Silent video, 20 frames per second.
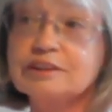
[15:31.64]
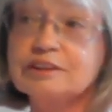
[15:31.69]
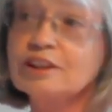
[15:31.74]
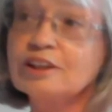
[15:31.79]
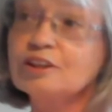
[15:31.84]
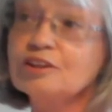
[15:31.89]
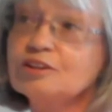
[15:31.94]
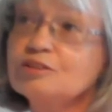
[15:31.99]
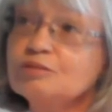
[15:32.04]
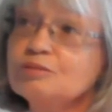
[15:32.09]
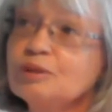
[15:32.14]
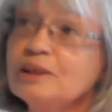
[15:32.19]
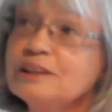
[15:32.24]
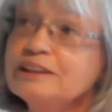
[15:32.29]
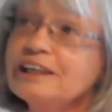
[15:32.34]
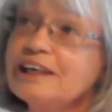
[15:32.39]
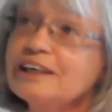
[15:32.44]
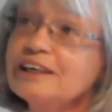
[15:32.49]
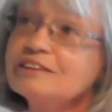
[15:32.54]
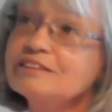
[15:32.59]
So
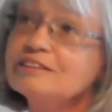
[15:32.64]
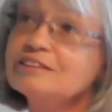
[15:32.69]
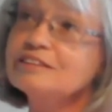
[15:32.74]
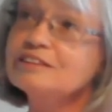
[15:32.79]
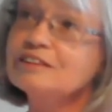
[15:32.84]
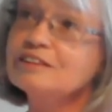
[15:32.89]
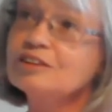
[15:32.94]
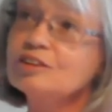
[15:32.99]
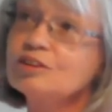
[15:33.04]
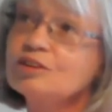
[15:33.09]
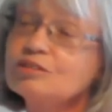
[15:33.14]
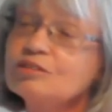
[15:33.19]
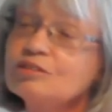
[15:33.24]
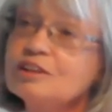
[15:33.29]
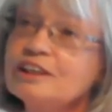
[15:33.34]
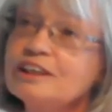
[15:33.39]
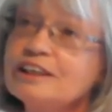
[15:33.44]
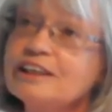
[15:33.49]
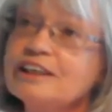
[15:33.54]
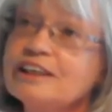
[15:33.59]
when that
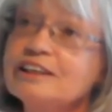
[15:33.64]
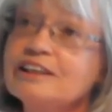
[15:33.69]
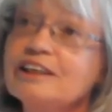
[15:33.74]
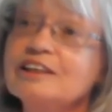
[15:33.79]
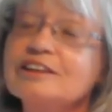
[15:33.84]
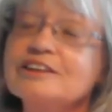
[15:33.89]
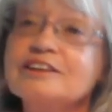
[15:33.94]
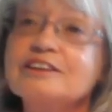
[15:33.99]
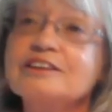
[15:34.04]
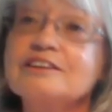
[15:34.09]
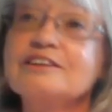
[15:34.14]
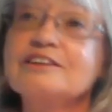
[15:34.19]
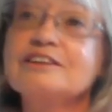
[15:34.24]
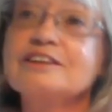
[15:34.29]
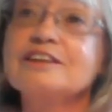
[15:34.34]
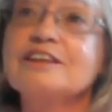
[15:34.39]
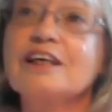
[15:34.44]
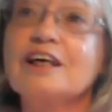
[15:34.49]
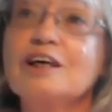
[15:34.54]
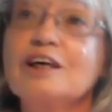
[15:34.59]
calling in us
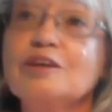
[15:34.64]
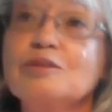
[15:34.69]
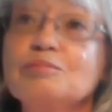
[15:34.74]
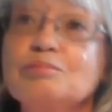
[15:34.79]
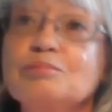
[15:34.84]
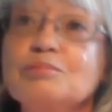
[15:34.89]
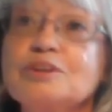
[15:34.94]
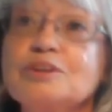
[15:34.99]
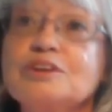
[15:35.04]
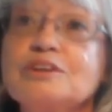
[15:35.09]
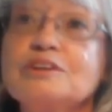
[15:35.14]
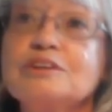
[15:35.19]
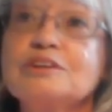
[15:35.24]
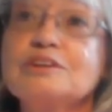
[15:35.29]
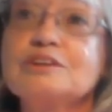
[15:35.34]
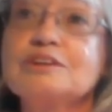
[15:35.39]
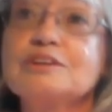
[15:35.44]
comes,